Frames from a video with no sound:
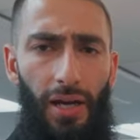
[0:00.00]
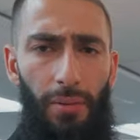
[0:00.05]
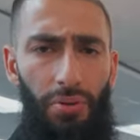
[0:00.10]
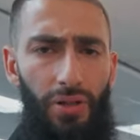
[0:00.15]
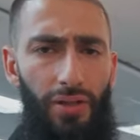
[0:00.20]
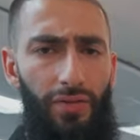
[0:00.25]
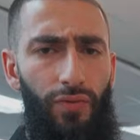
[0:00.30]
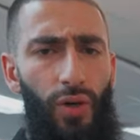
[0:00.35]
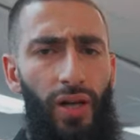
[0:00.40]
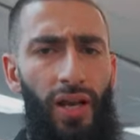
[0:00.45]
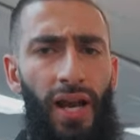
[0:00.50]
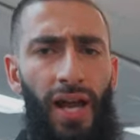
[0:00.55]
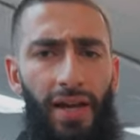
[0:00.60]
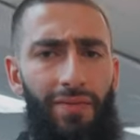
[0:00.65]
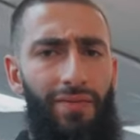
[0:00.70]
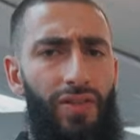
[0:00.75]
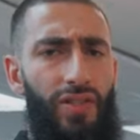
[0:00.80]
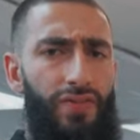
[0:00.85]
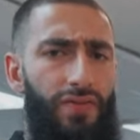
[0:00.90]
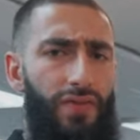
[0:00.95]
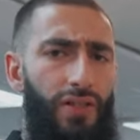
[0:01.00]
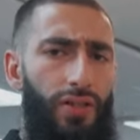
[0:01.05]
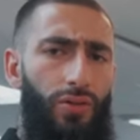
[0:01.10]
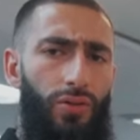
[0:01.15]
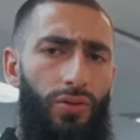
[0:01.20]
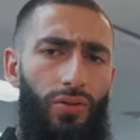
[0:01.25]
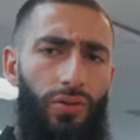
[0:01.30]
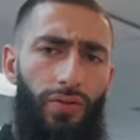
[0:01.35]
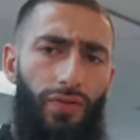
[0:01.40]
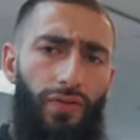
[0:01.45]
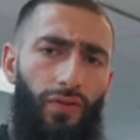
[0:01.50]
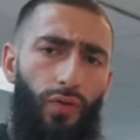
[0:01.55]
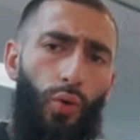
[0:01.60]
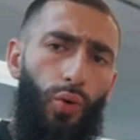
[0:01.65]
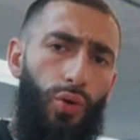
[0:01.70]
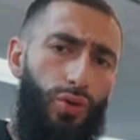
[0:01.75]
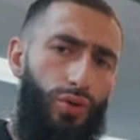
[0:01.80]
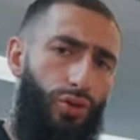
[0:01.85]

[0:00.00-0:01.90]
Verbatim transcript: I believe we're gonna have this vehicle for